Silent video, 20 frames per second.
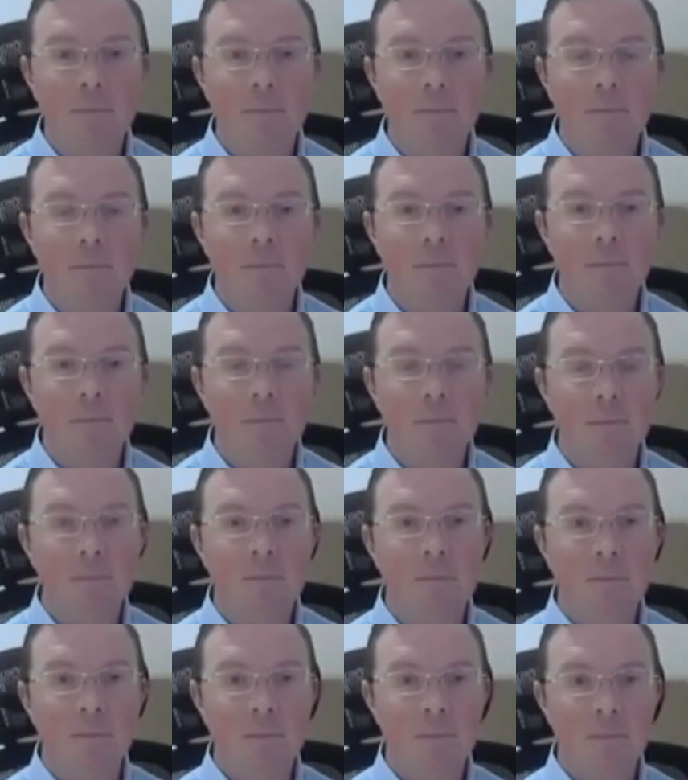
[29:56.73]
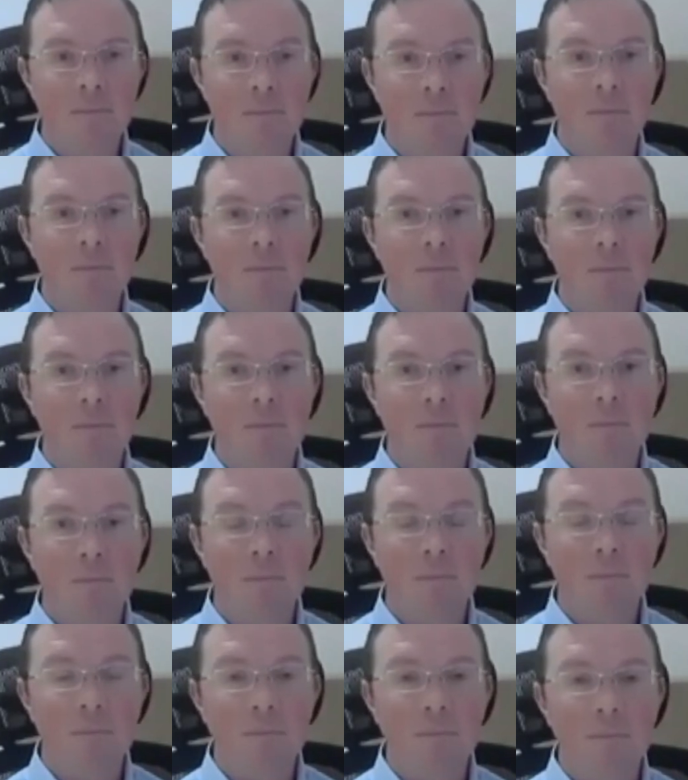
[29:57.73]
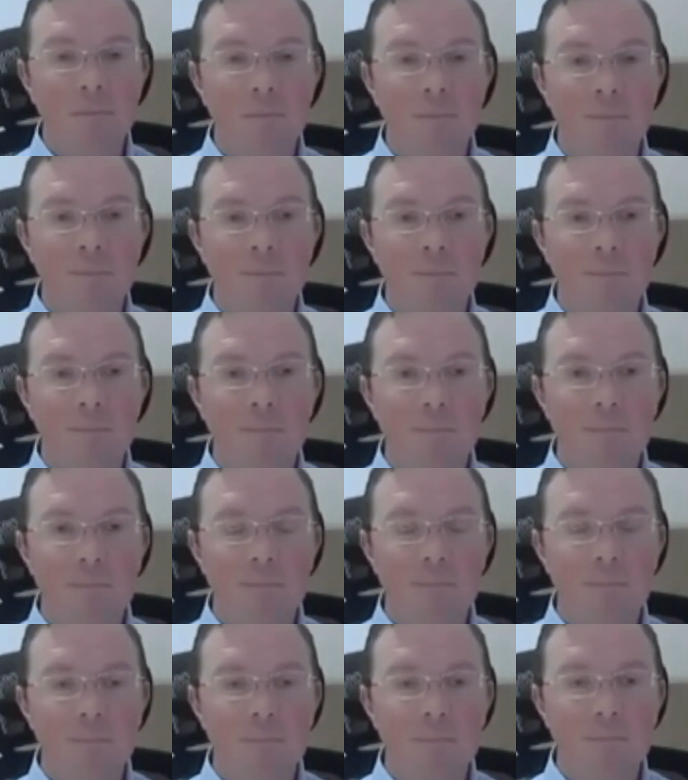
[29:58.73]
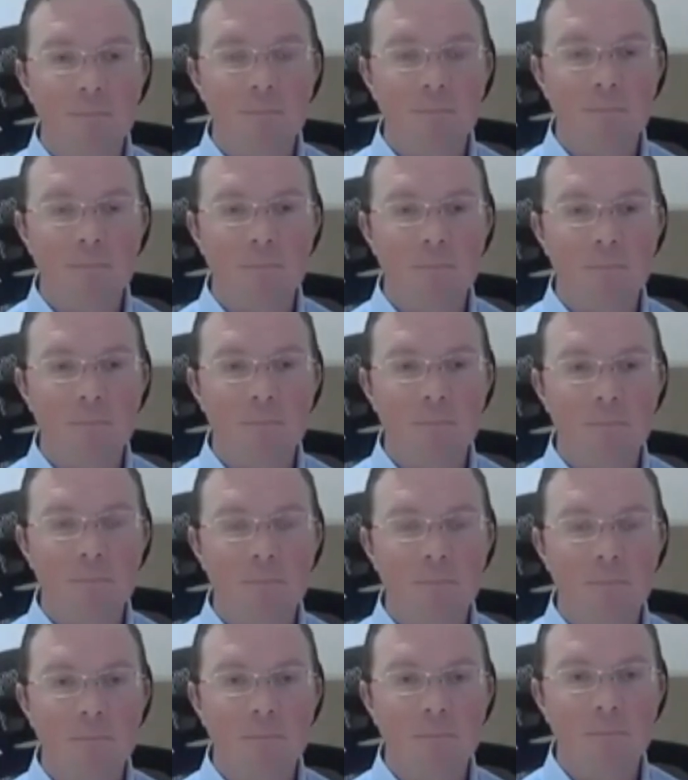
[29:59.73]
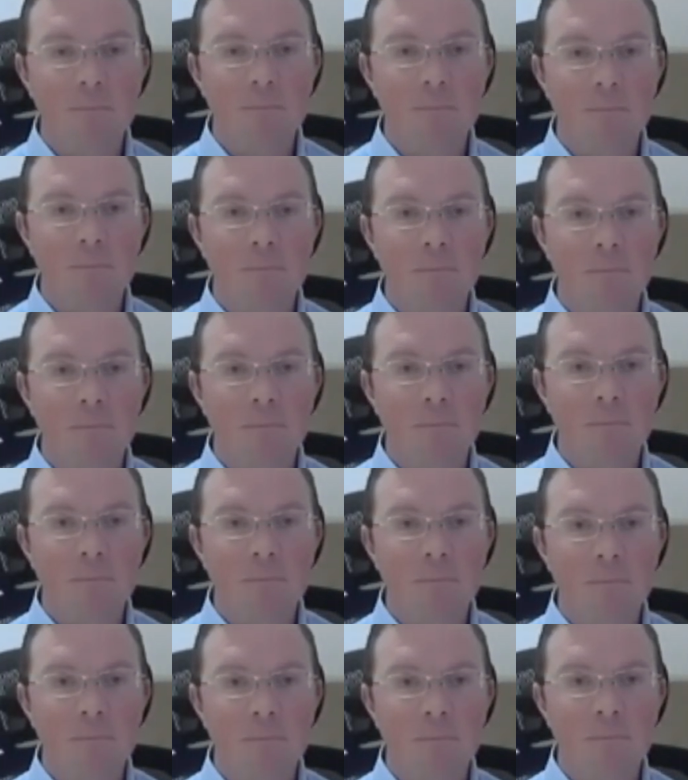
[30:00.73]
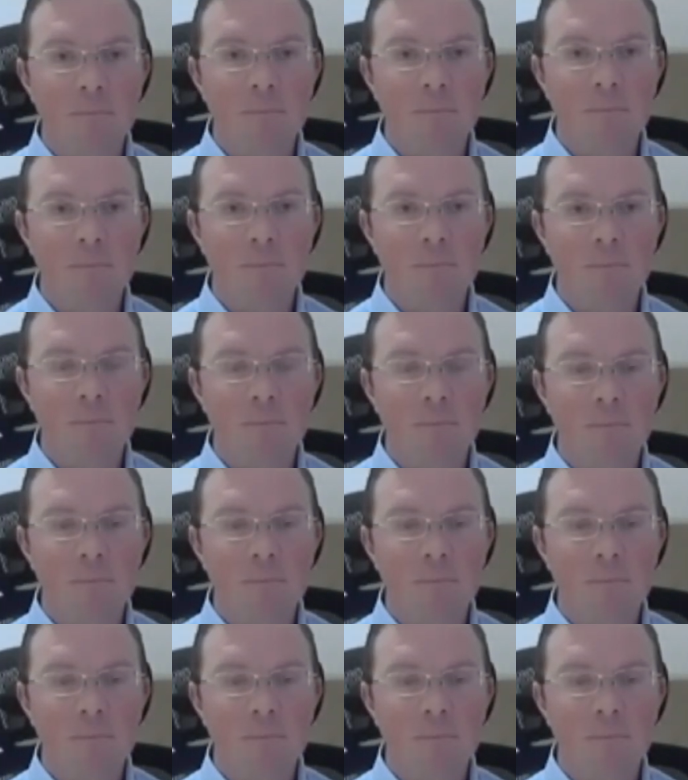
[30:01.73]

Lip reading: The person shown says nothing.